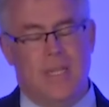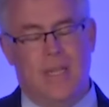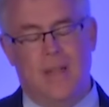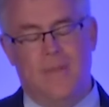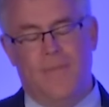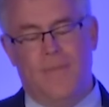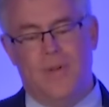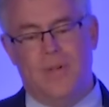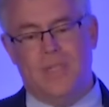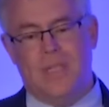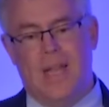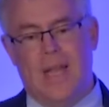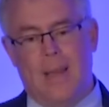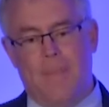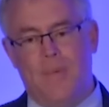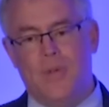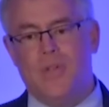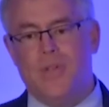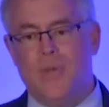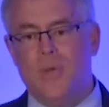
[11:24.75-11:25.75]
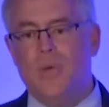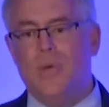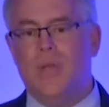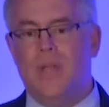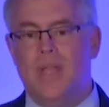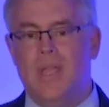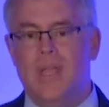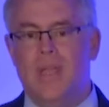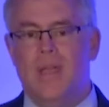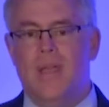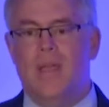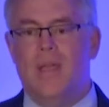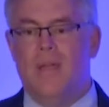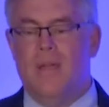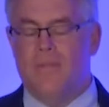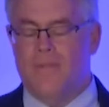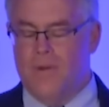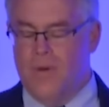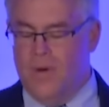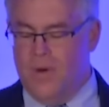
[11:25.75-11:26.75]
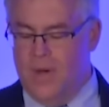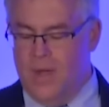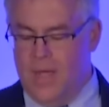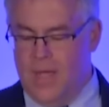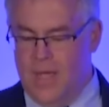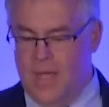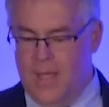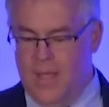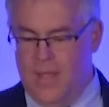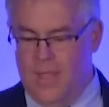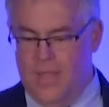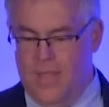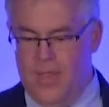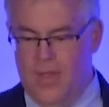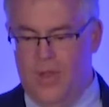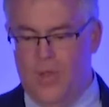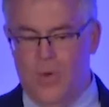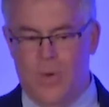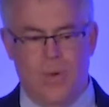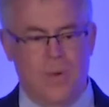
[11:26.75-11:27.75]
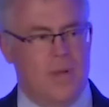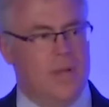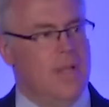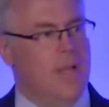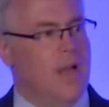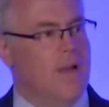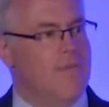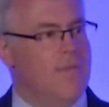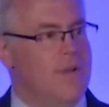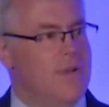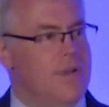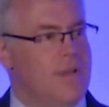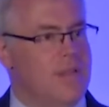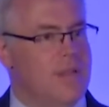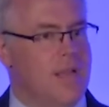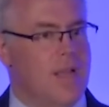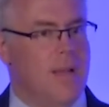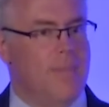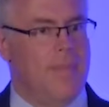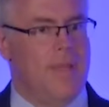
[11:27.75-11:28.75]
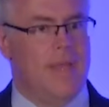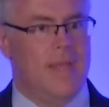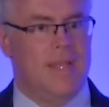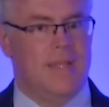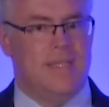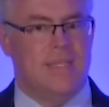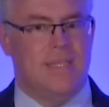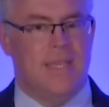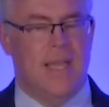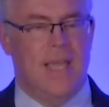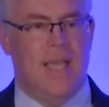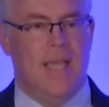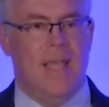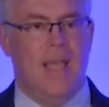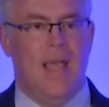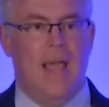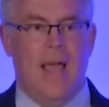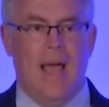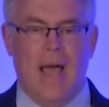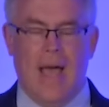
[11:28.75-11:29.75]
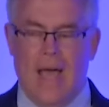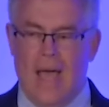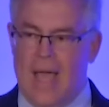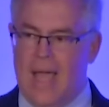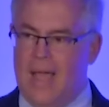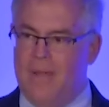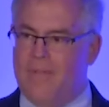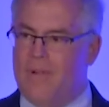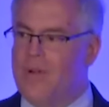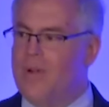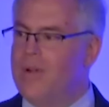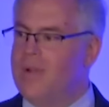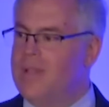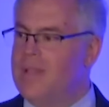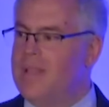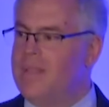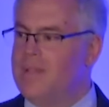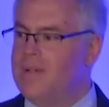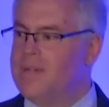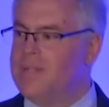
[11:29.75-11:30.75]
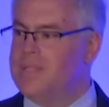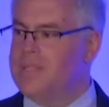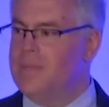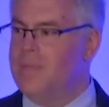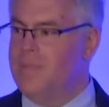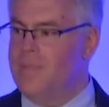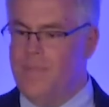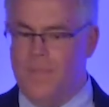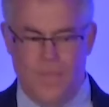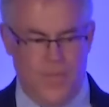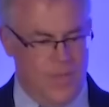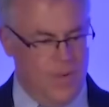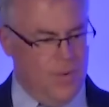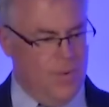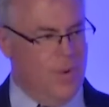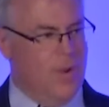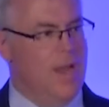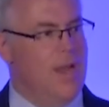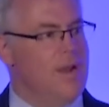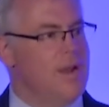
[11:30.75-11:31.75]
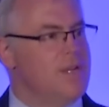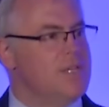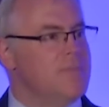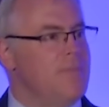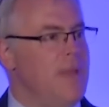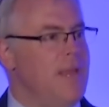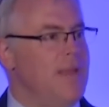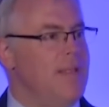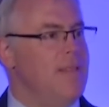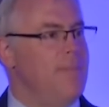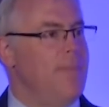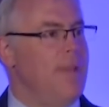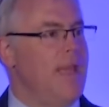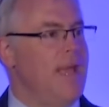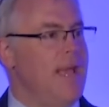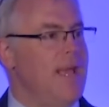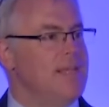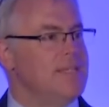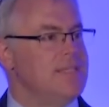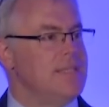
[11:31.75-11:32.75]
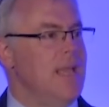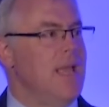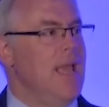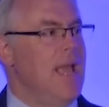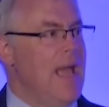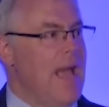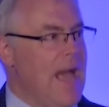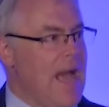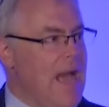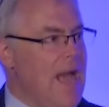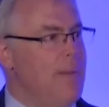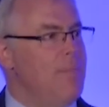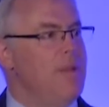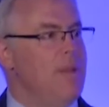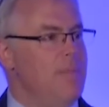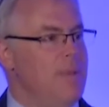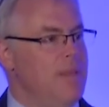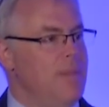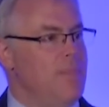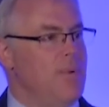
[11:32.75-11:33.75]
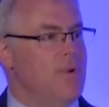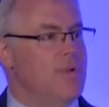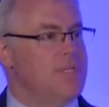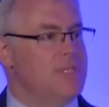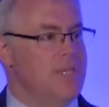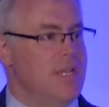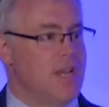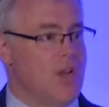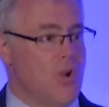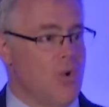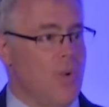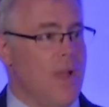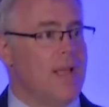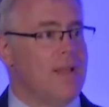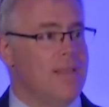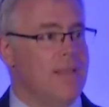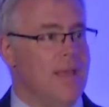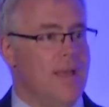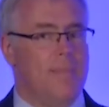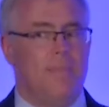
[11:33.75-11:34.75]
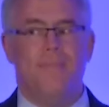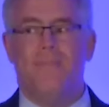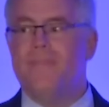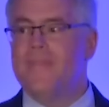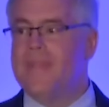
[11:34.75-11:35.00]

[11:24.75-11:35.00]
And if there's an opportunity for the new governor to come in and say, I've heard that there were errors made in the past, I'm going to be the person to correct them